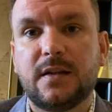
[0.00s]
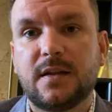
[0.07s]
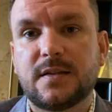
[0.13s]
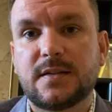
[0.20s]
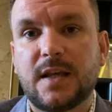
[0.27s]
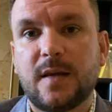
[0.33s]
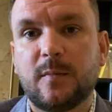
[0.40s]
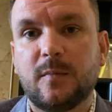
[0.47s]
the
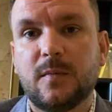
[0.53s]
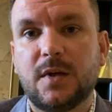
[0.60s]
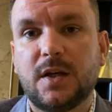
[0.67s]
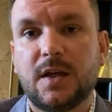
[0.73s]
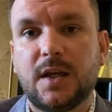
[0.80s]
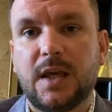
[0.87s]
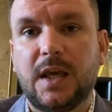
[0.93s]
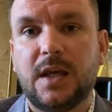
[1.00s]
same
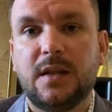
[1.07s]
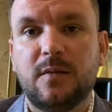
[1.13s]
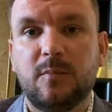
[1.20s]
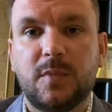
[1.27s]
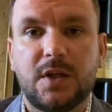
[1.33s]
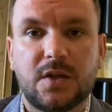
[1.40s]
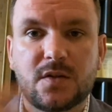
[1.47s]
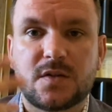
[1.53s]
gain,
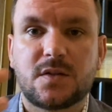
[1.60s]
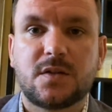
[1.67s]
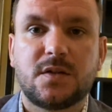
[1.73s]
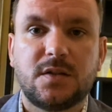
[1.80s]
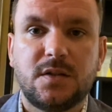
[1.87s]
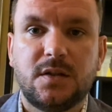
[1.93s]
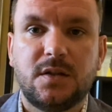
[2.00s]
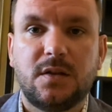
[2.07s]
because
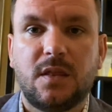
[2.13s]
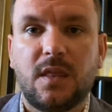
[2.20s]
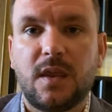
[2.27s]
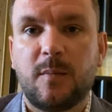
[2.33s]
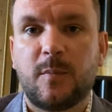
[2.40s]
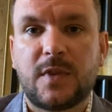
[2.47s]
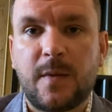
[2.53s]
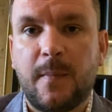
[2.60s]
the
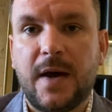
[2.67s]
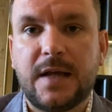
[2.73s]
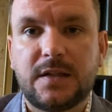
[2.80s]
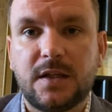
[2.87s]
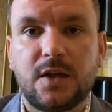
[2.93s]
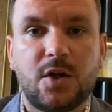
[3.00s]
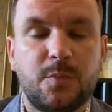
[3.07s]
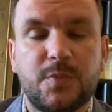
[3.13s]

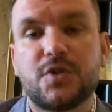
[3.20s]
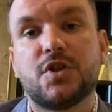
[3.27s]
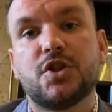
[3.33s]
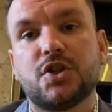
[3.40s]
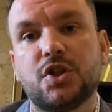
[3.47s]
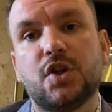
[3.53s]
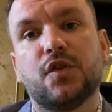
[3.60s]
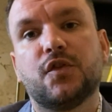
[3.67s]
thematic
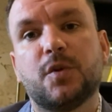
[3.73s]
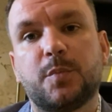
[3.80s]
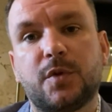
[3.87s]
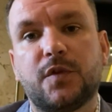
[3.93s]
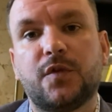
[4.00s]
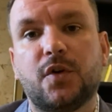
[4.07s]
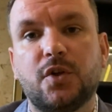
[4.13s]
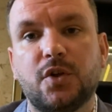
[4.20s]
composition of the
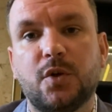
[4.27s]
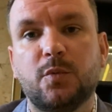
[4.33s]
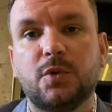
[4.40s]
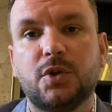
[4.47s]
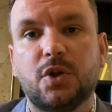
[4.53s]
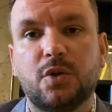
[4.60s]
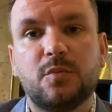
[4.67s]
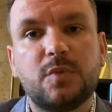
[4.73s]
portfolio will
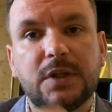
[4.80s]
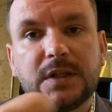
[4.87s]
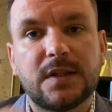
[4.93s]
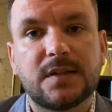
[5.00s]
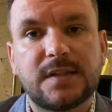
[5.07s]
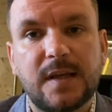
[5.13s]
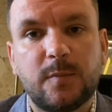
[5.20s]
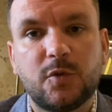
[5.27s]
not bring the
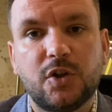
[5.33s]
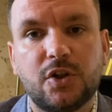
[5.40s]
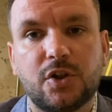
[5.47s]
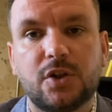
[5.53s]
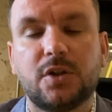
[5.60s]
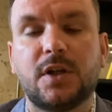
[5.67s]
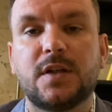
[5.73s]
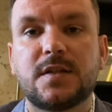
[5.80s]
same
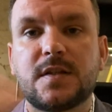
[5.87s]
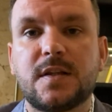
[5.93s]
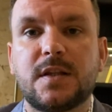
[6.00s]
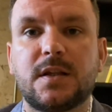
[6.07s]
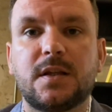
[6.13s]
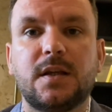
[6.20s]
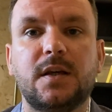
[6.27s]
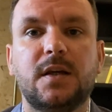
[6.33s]
return as it
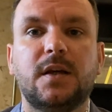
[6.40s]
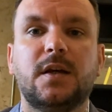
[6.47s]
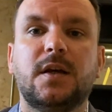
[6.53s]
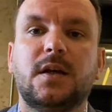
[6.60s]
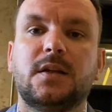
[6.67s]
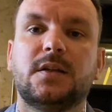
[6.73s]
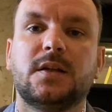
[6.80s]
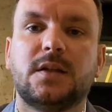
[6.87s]

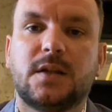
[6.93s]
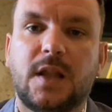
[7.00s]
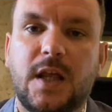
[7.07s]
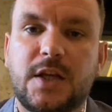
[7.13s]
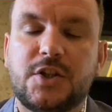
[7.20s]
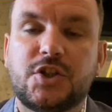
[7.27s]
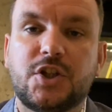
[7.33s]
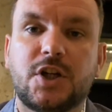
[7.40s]
did
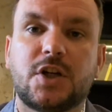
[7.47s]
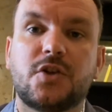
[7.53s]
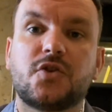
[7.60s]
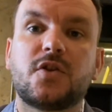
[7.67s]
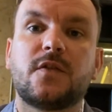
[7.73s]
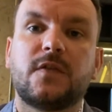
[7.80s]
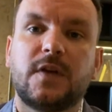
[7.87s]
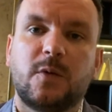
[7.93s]
last year.
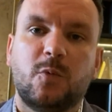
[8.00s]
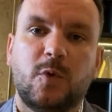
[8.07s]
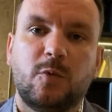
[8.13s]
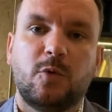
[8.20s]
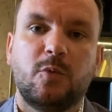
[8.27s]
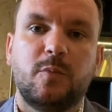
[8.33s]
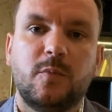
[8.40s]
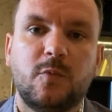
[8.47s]
So I think we
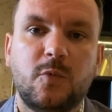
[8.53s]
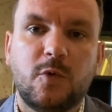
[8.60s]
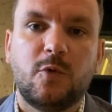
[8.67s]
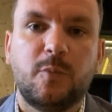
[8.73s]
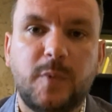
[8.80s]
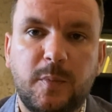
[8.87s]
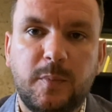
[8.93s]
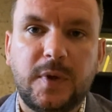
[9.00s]

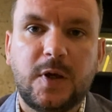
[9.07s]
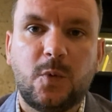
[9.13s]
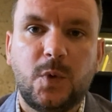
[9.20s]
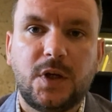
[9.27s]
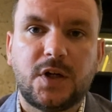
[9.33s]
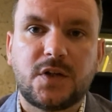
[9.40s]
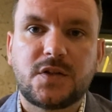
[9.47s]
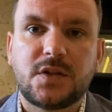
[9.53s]
will be big
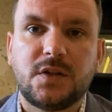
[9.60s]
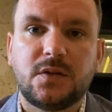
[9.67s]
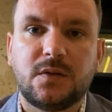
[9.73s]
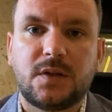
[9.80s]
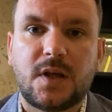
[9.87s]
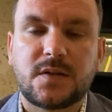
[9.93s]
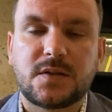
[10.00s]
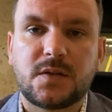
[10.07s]
winners in
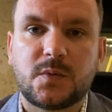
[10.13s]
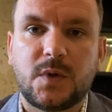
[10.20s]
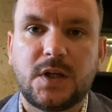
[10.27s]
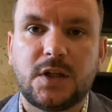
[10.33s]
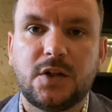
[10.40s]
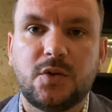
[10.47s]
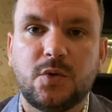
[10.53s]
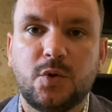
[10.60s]

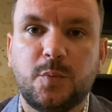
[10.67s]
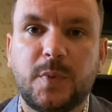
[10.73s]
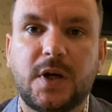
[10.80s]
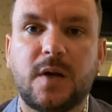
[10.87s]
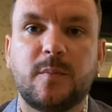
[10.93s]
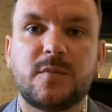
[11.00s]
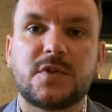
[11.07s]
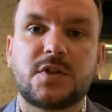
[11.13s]
2022, but
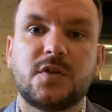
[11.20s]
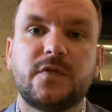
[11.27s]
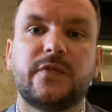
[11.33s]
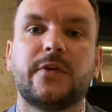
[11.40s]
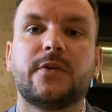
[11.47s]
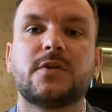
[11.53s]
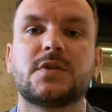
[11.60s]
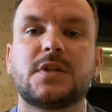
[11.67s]
I'm still
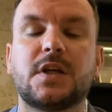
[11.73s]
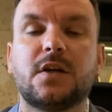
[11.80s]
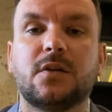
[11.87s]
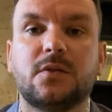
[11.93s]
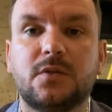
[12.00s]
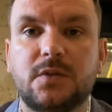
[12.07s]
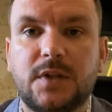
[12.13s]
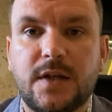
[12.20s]
focusing
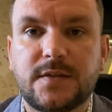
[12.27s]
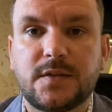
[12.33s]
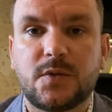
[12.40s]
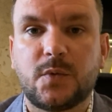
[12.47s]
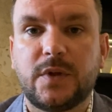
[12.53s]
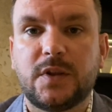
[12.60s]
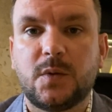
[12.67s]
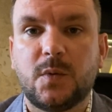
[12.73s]
on
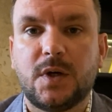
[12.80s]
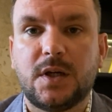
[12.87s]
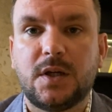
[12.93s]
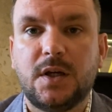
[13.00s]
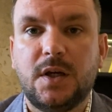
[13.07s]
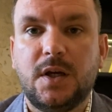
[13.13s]
2021.